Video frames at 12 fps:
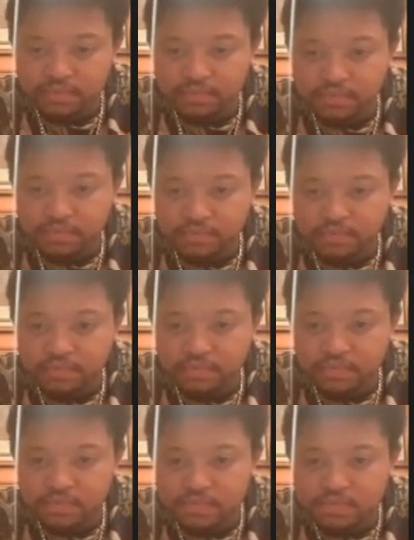
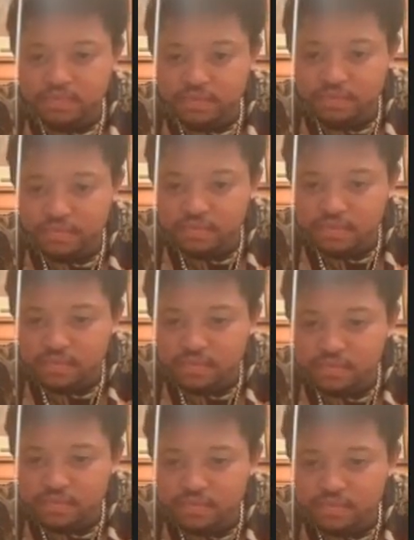
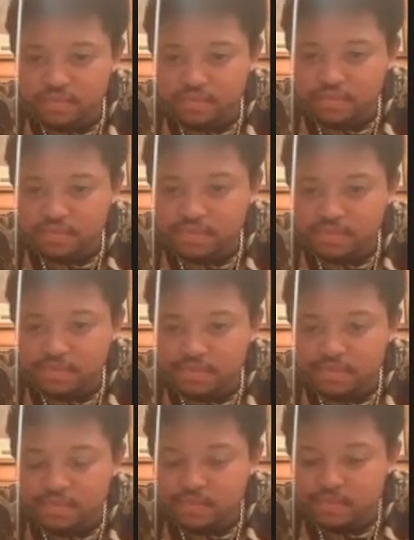
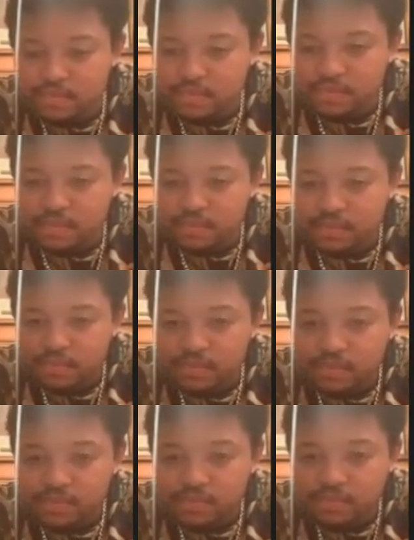
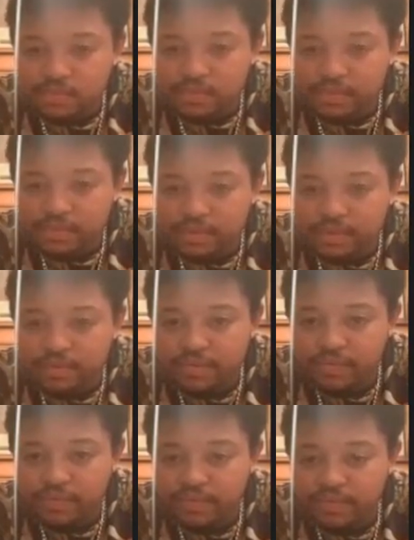
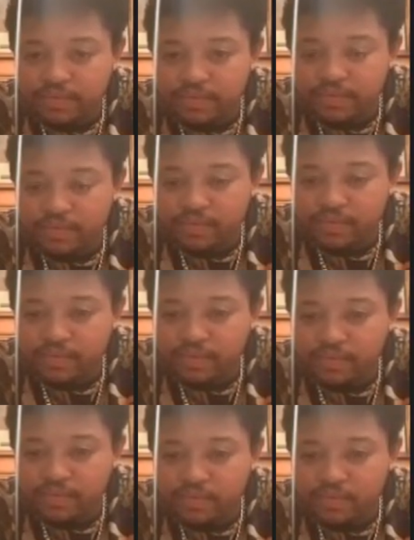
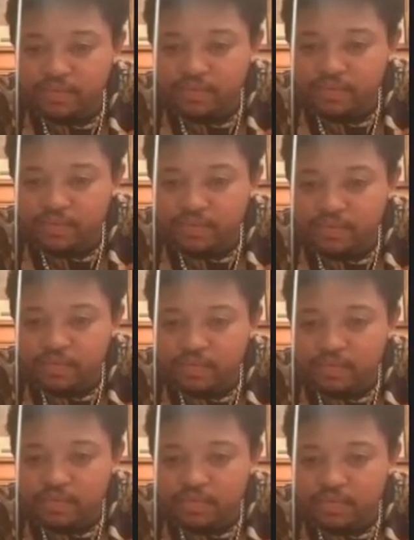
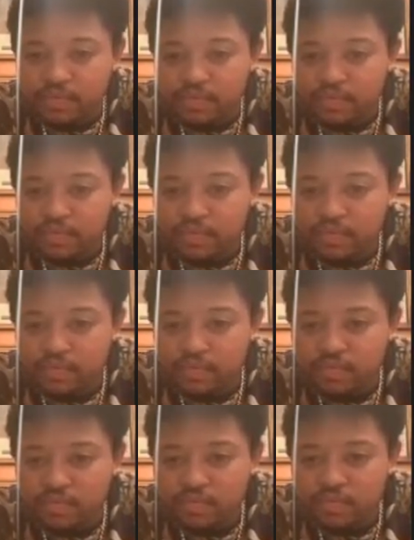[no speech]